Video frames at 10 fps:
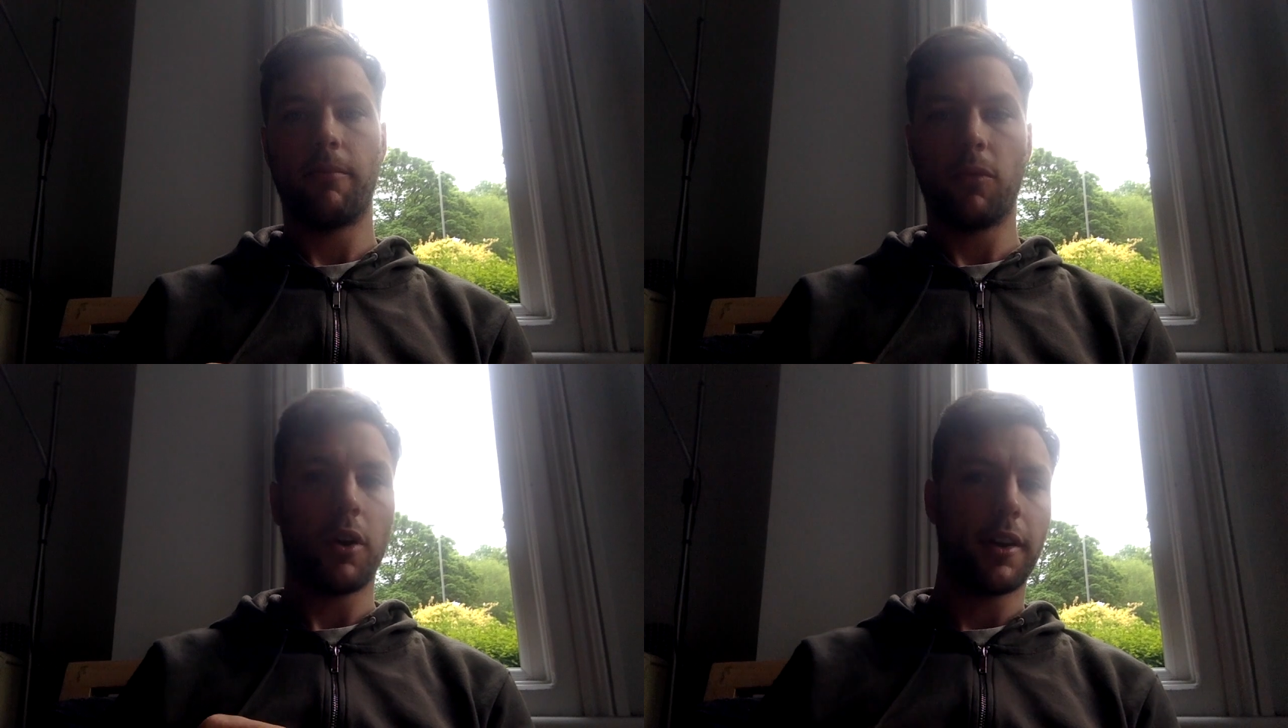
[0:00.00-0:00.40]

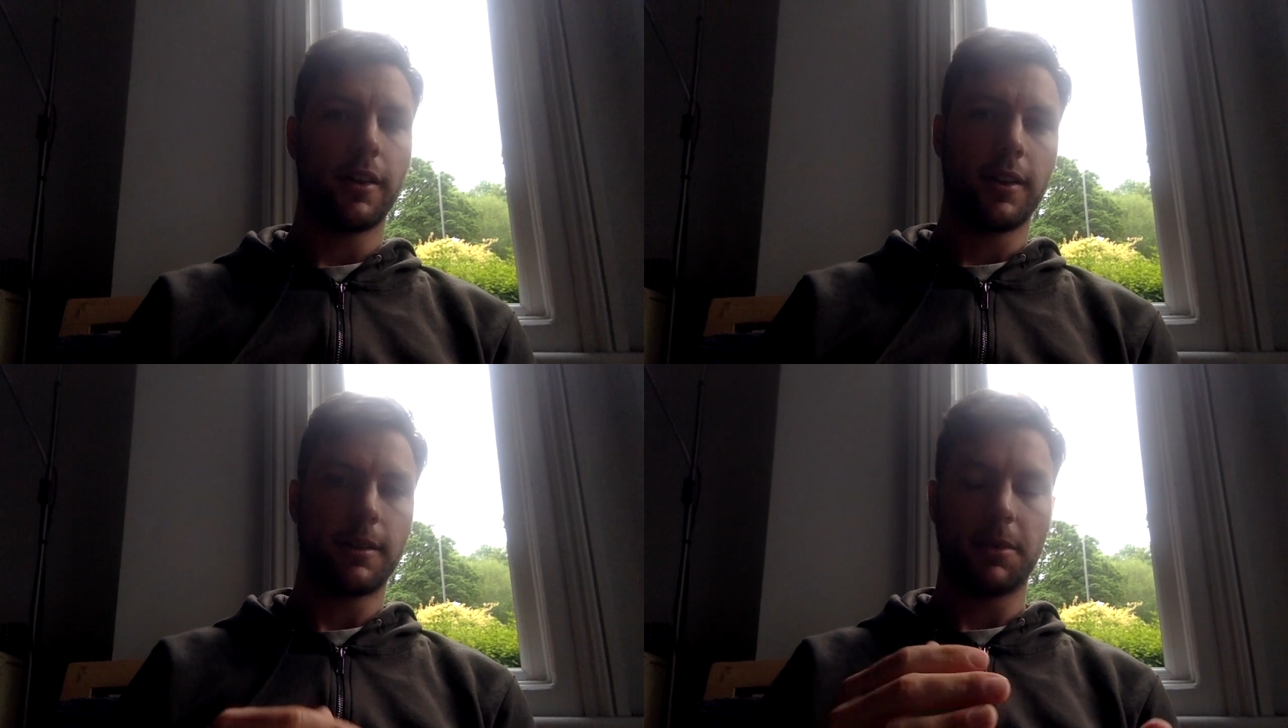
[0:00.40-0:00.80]
What are
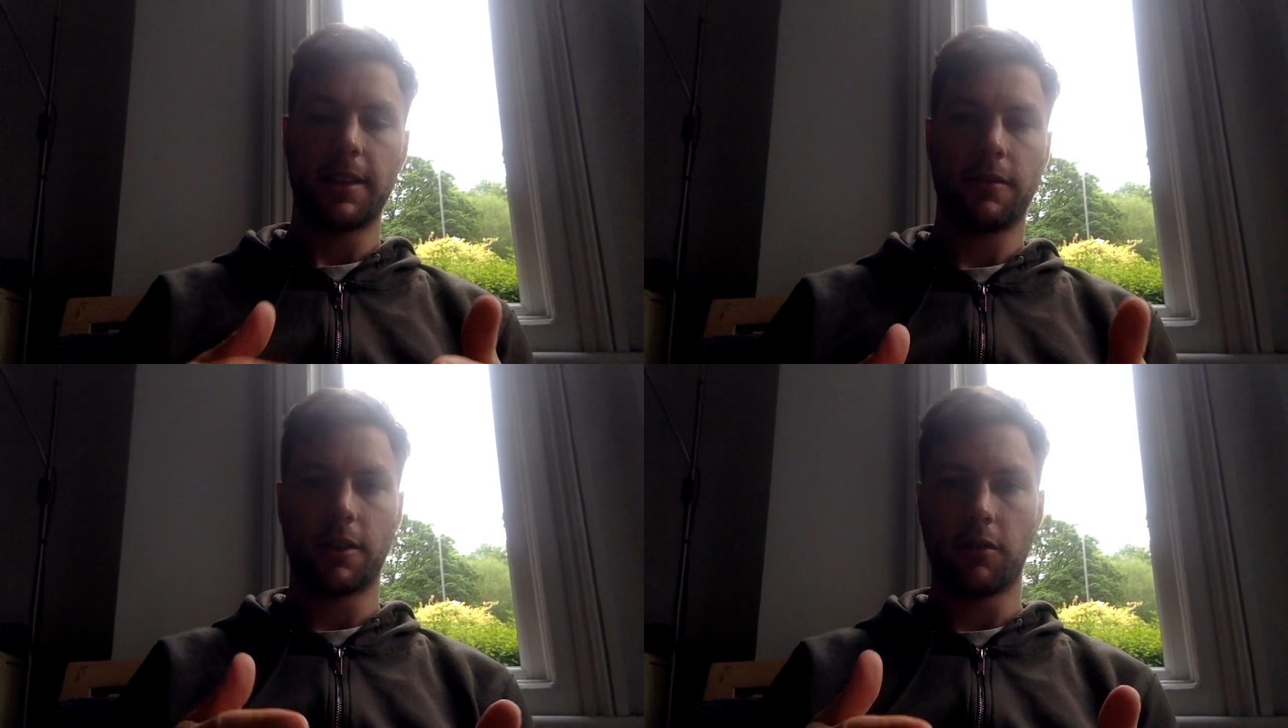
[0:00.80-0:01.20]
the
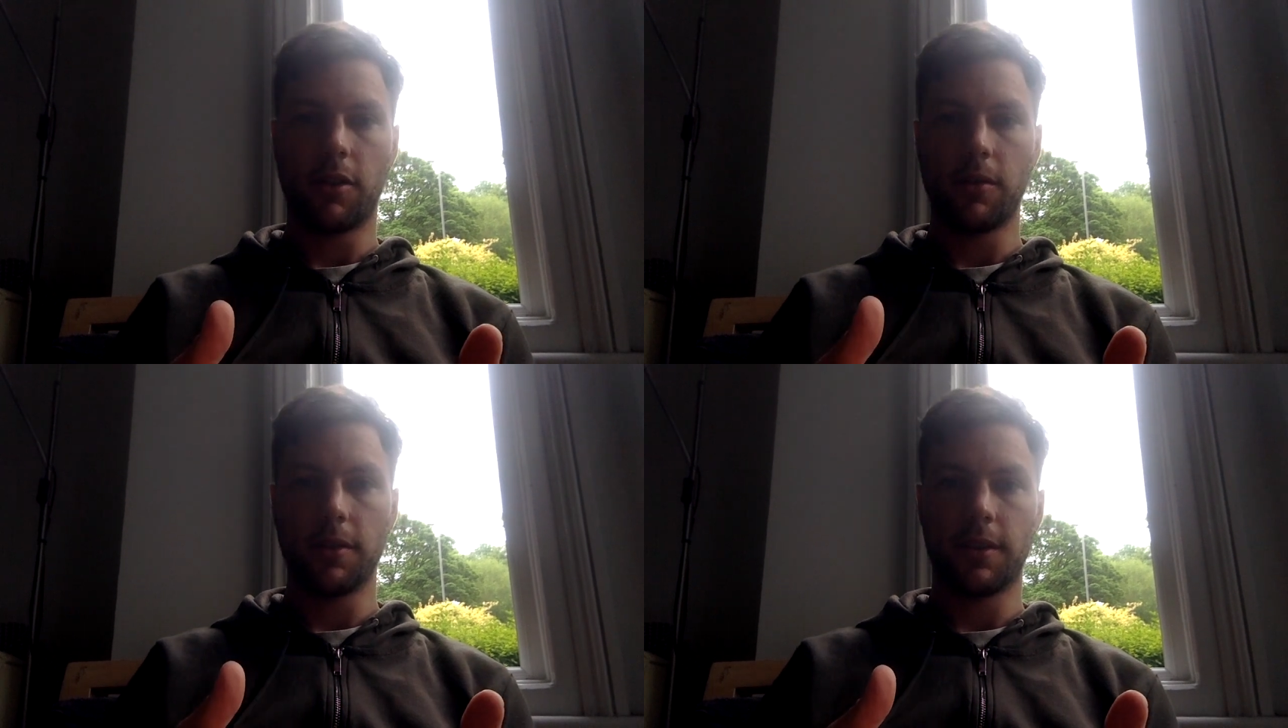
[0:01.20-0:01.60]
specific
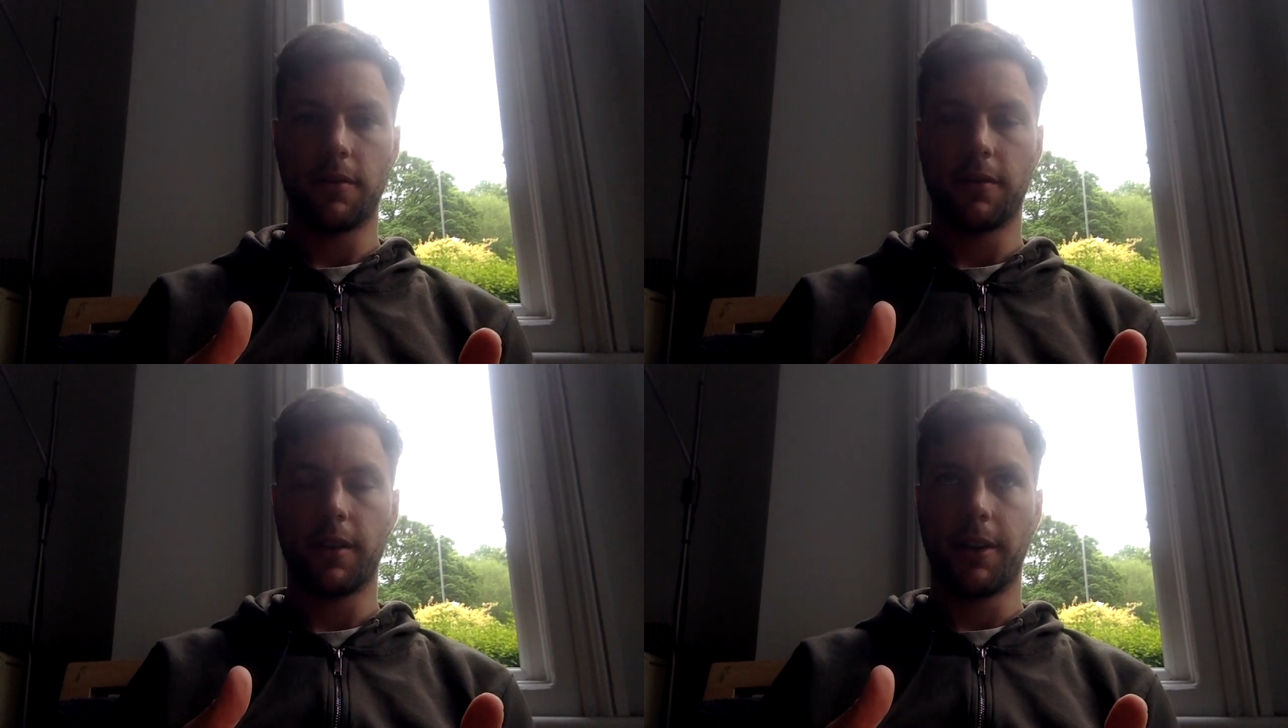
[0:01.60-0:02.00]
roles of
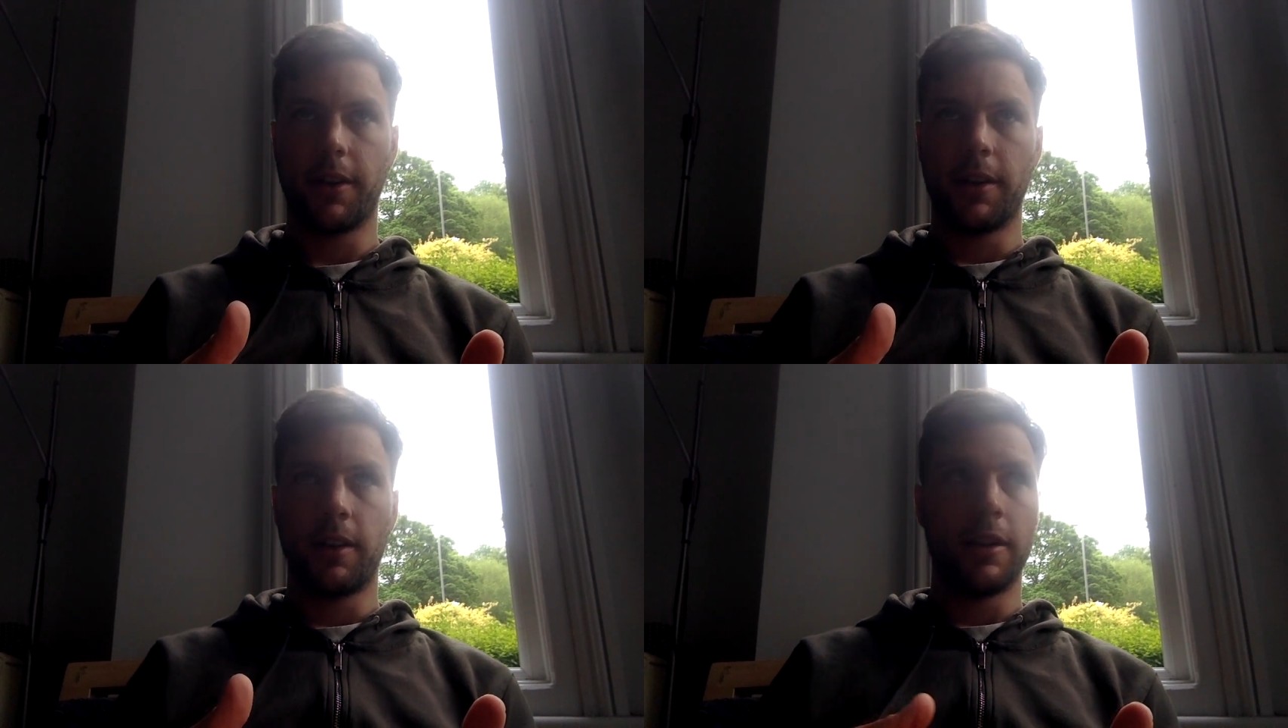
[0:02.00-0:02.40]

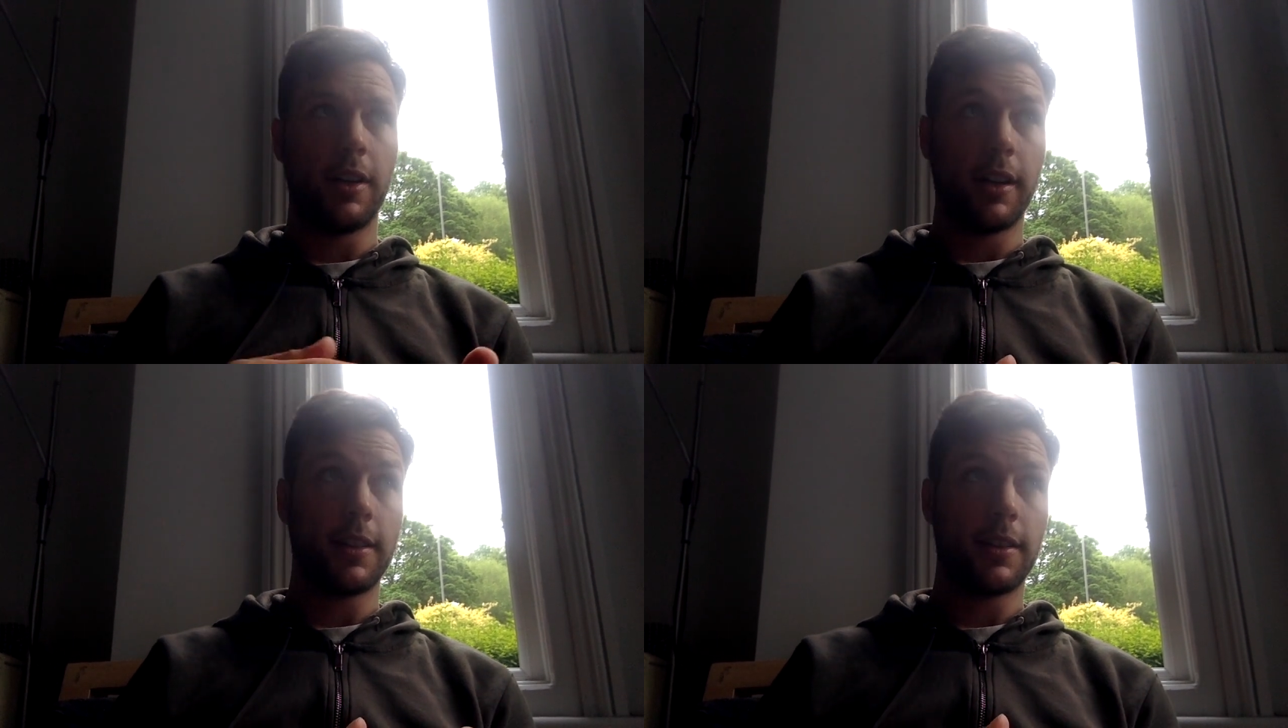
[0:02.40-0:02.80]

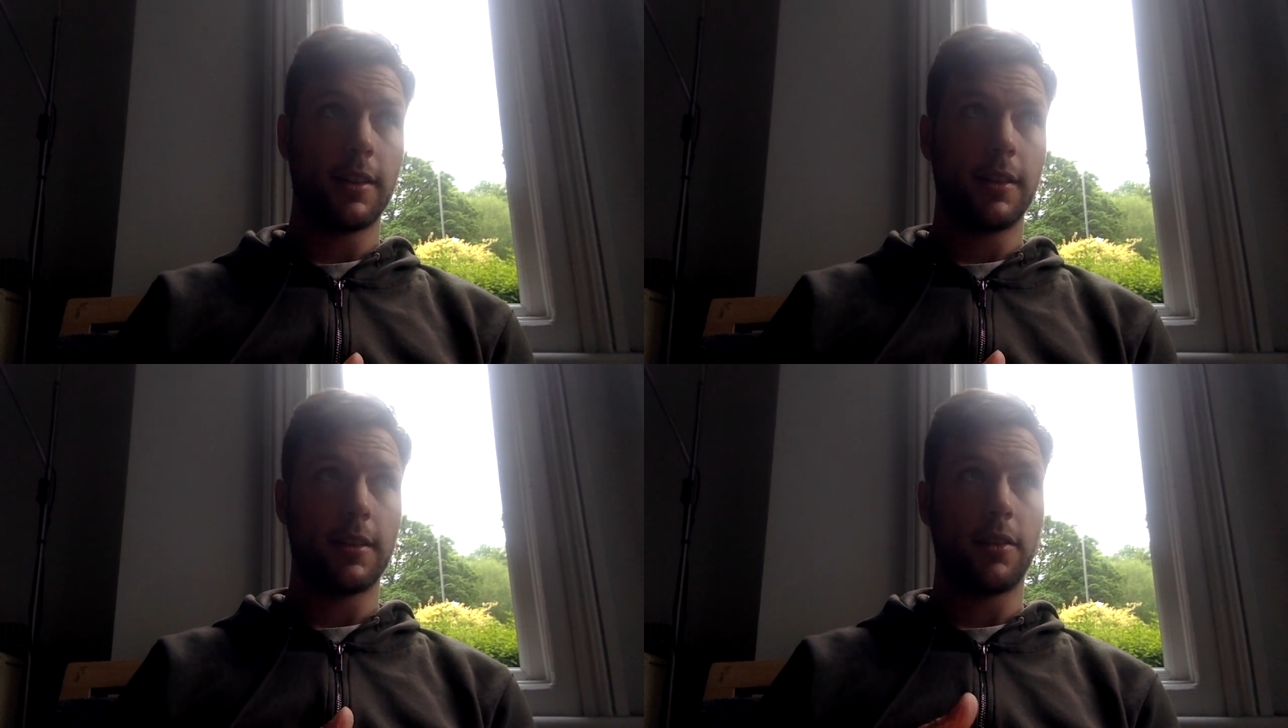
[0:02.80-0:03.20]

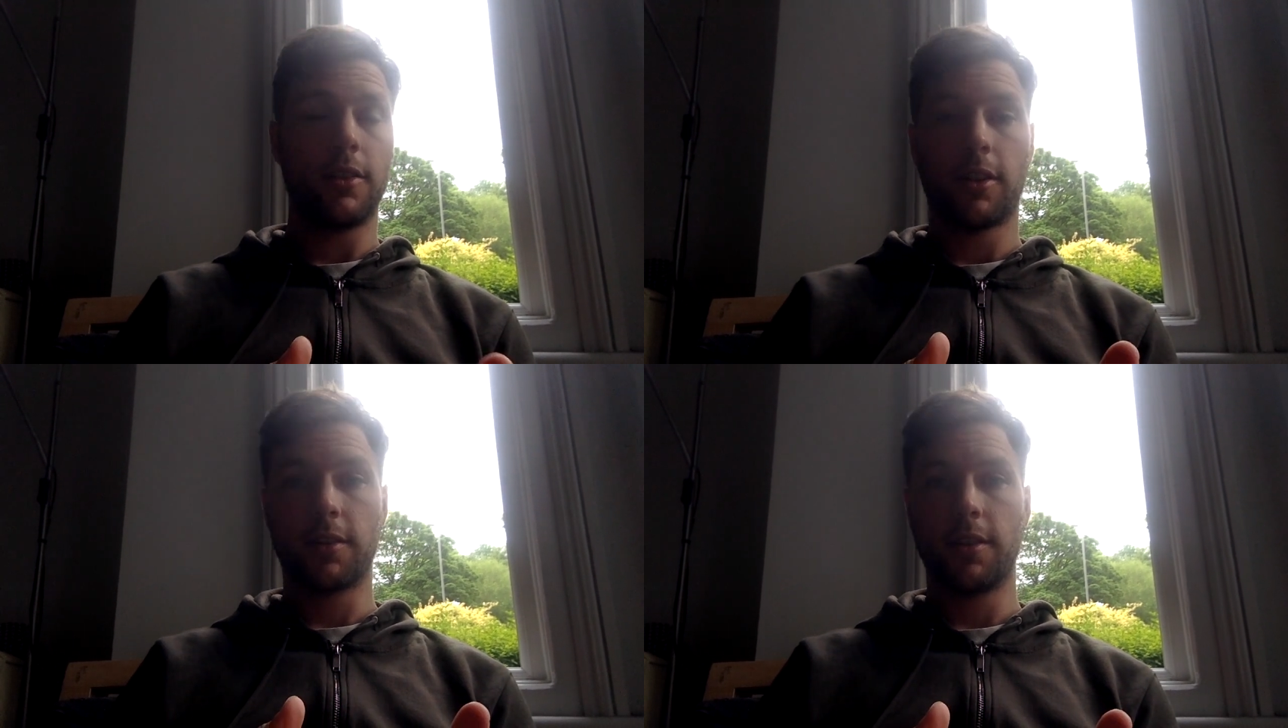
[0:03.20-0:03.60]
nurses and
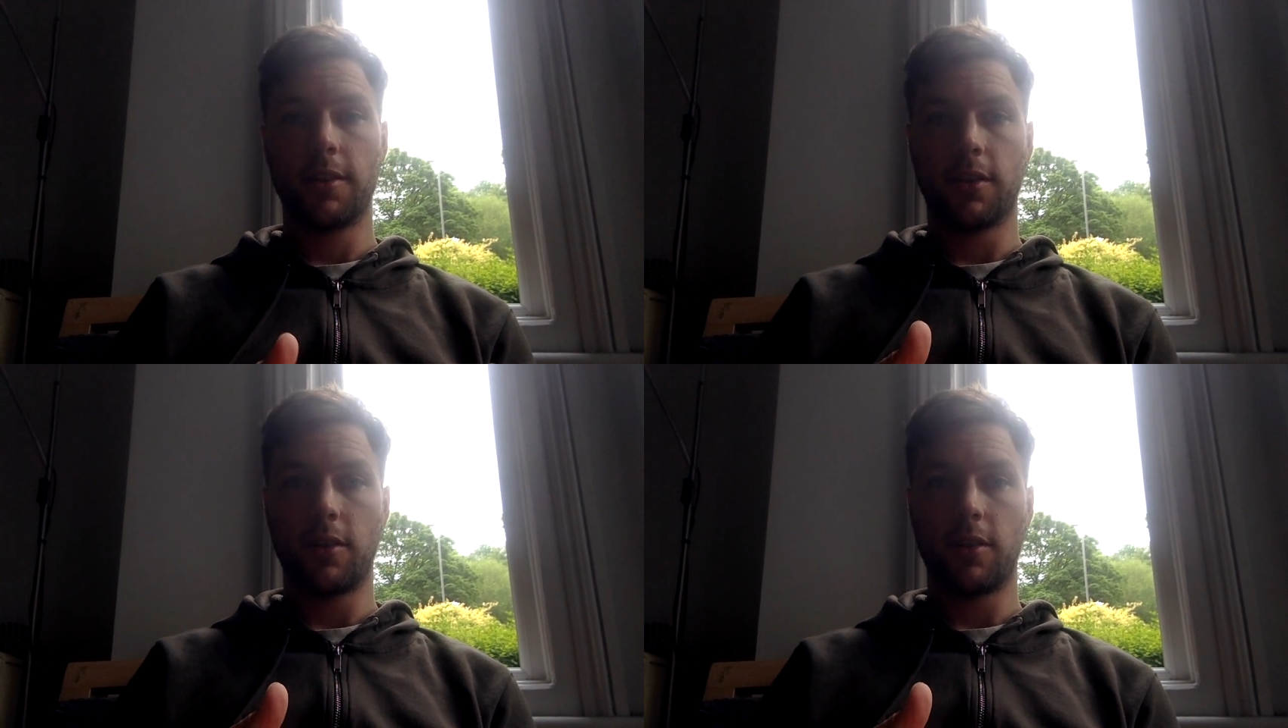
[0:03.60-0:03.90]
doctors,